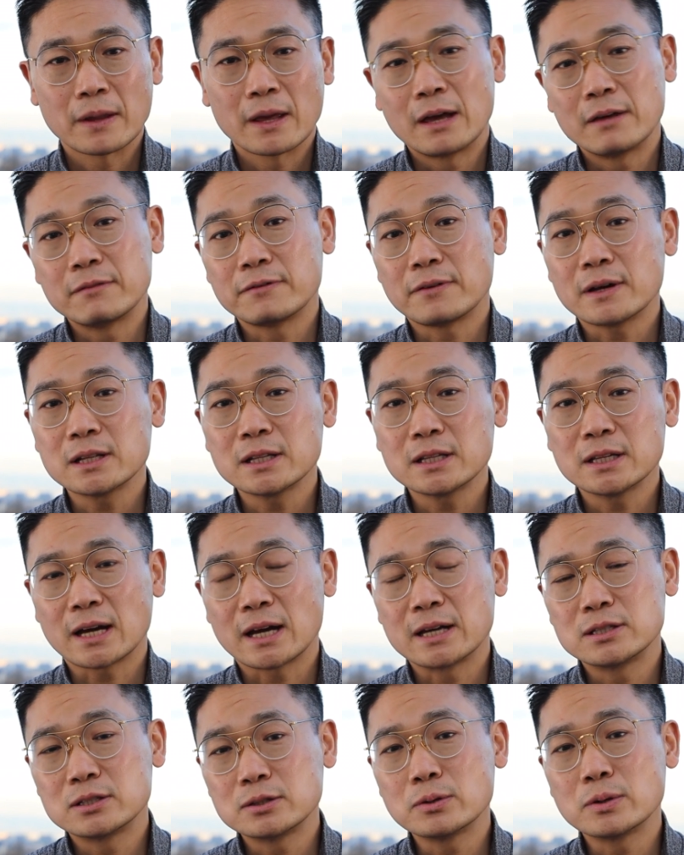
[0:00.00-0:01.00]
And finally,
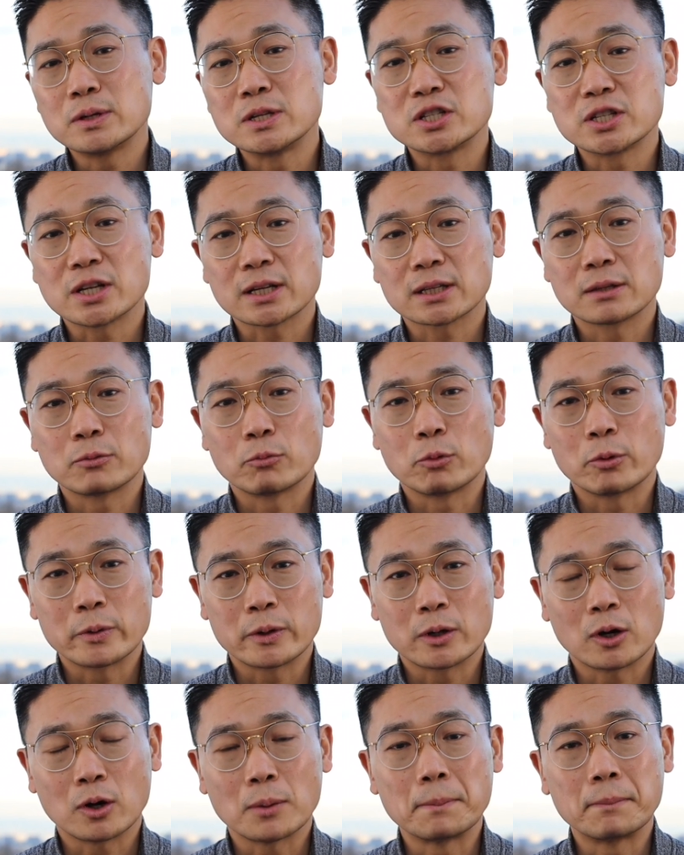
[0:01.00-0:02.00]
I do inject what we
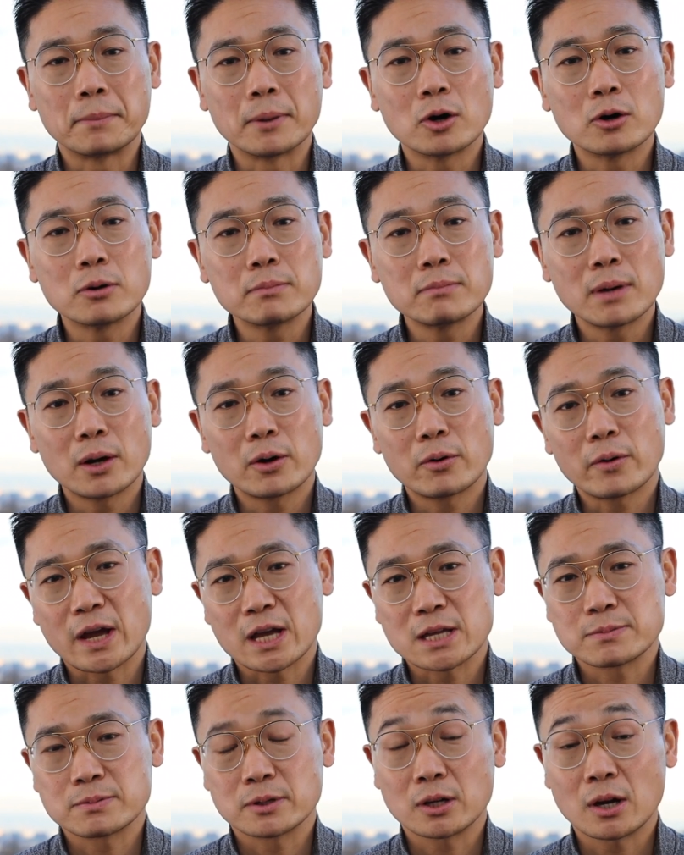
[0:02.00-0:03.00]
call bone marrow
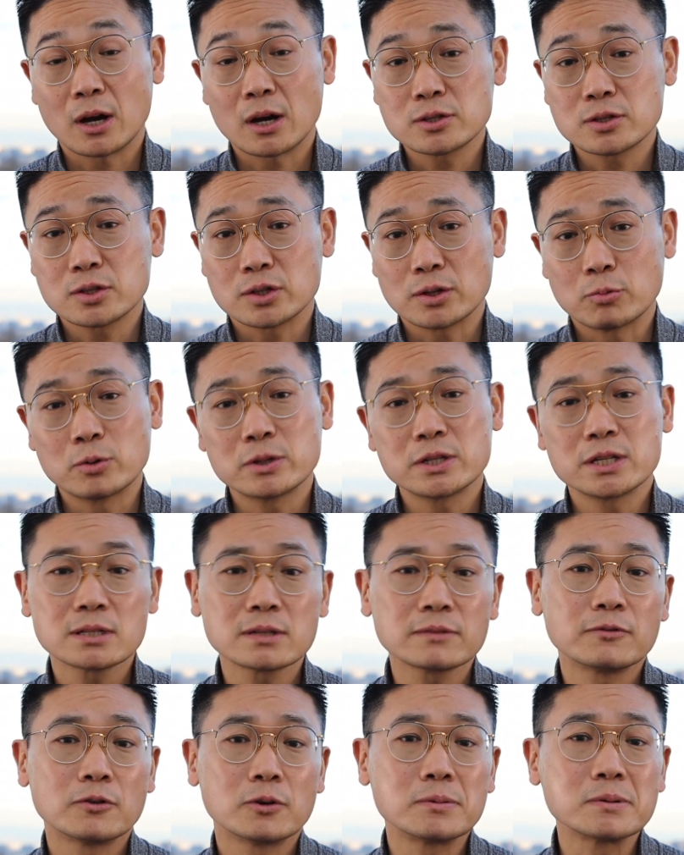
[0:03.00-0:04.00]
aspirate concentrate, which is
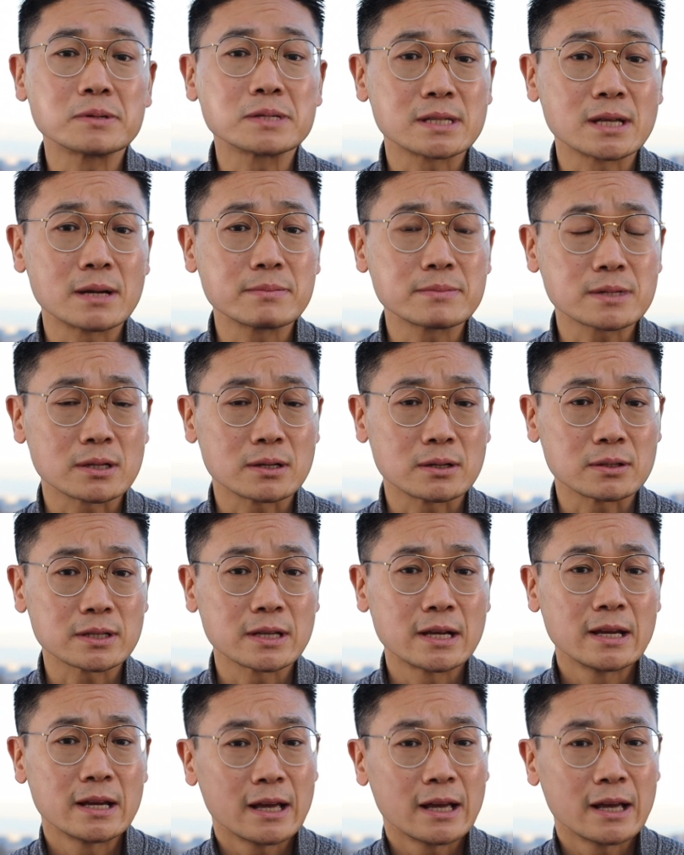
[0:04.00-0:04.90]
a form of stem cells,